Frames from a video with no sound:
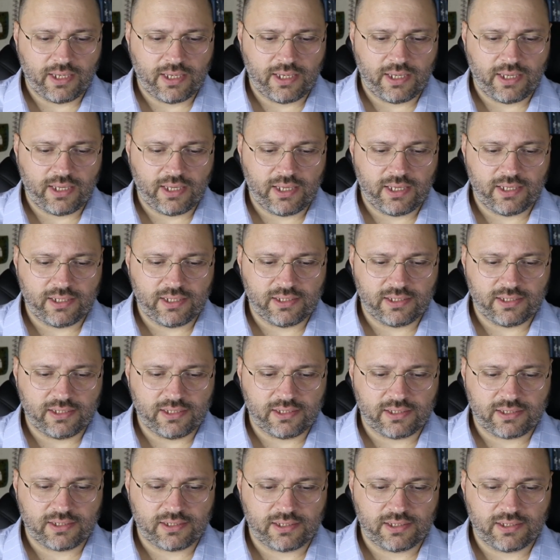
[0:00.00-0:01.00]

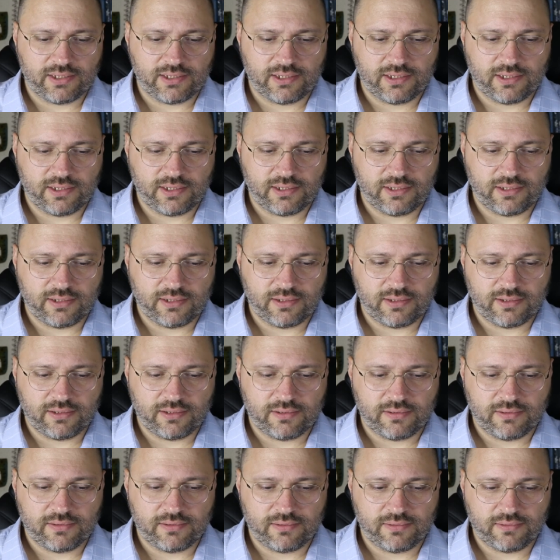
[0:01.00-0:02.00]
And
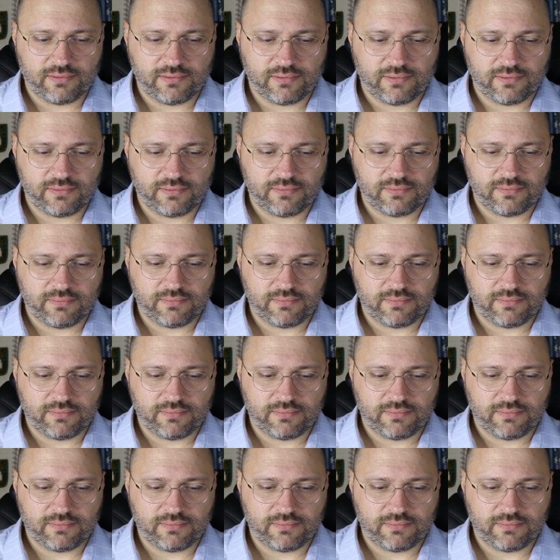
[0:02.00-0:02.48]
uh,